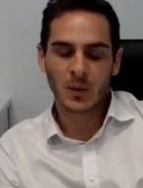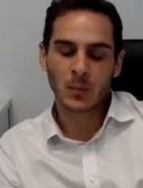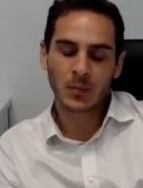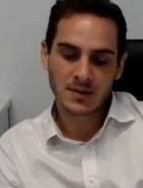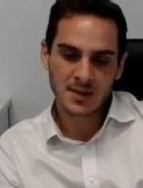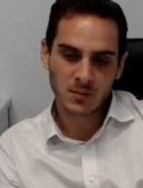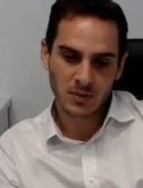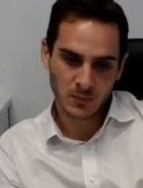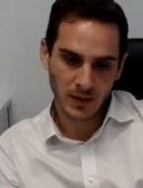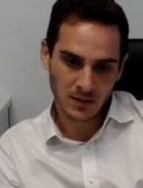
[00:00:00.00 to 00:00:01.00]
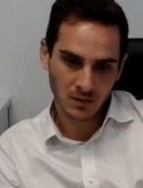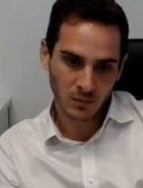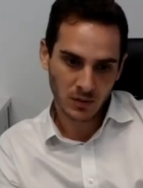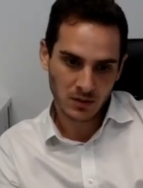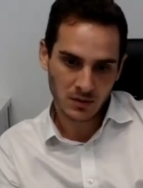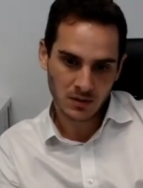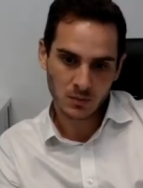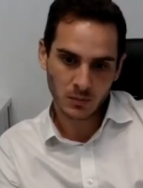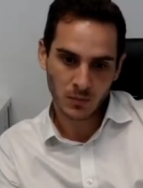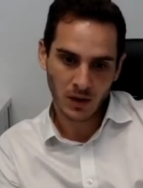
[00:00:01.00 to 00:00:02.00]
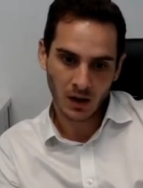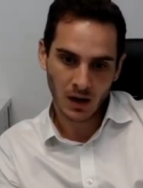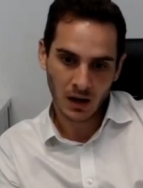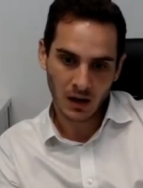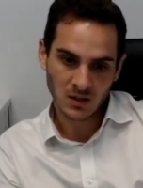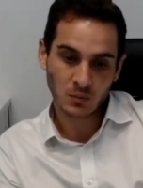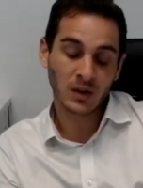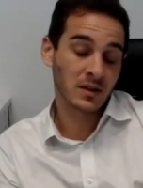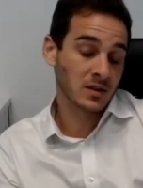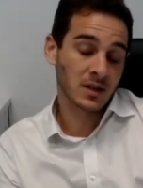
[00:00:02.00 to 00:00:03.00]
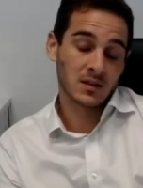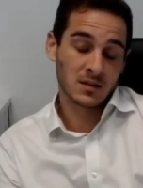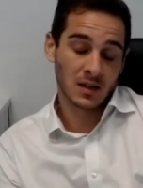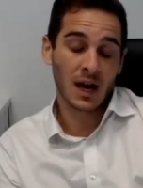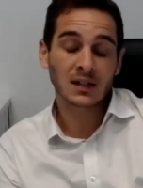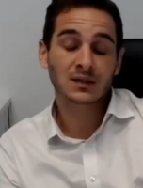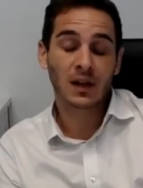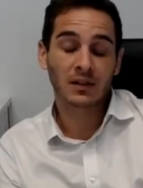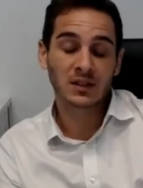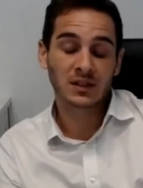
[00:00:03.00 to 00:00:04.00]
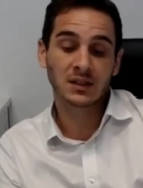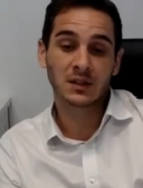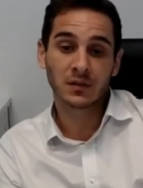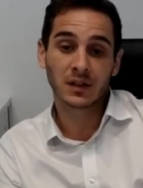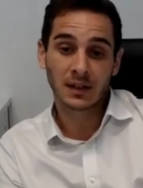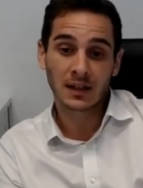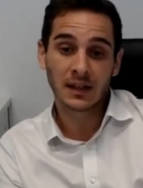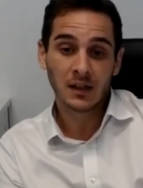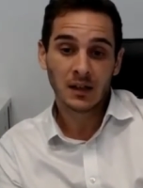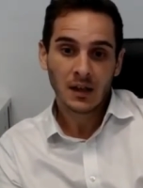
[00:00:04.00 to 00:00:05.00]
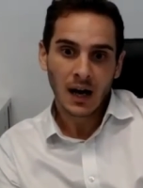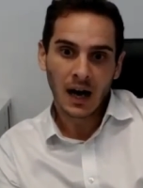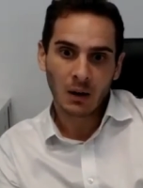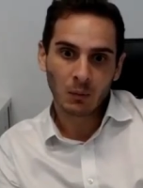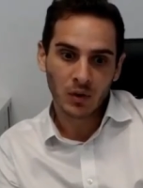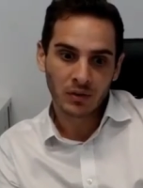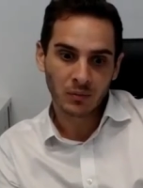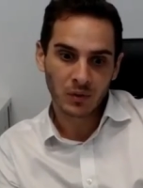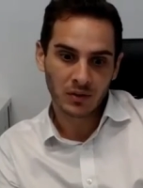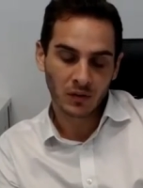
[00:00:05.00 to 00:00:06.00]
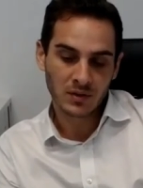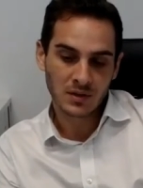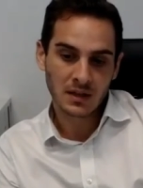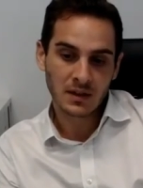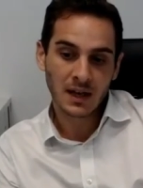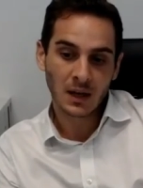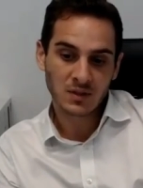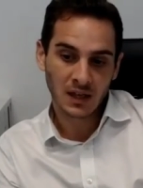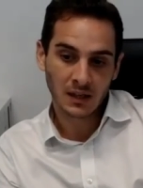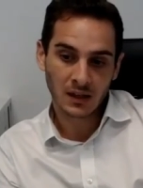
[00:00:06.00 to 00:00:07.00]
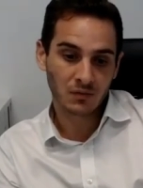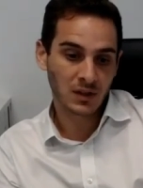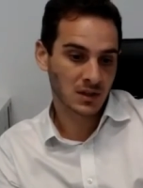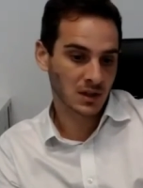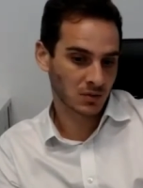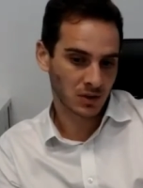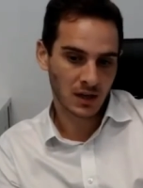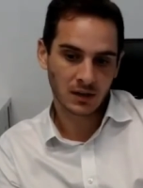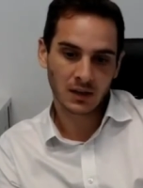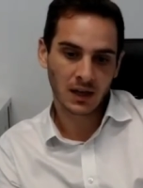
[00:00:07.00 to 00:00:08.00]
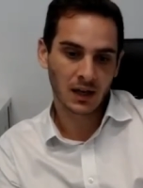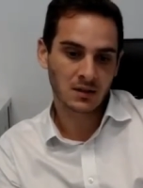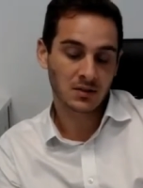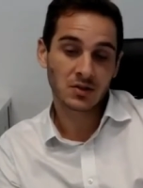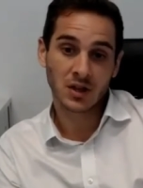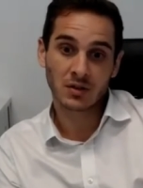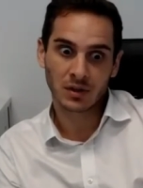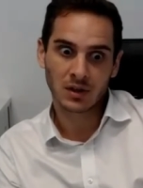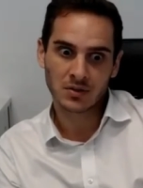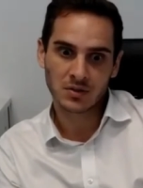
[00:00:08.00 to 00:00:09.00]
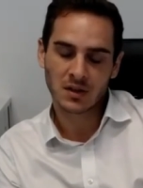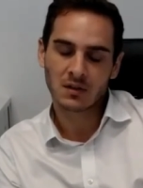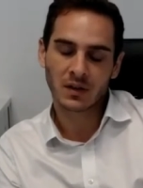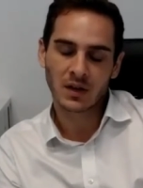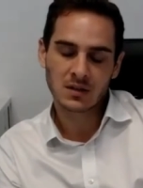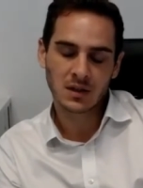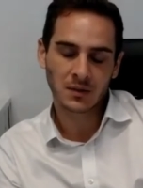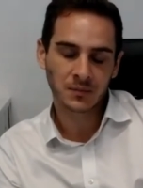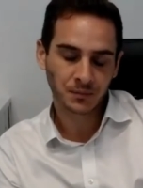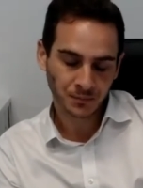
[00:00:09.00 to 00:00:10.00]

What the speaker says: it from a business perspective, business has been, it's one of the sectors that has flourished significantly, with obviously the uptake in retail trading accounts and general interest in investing.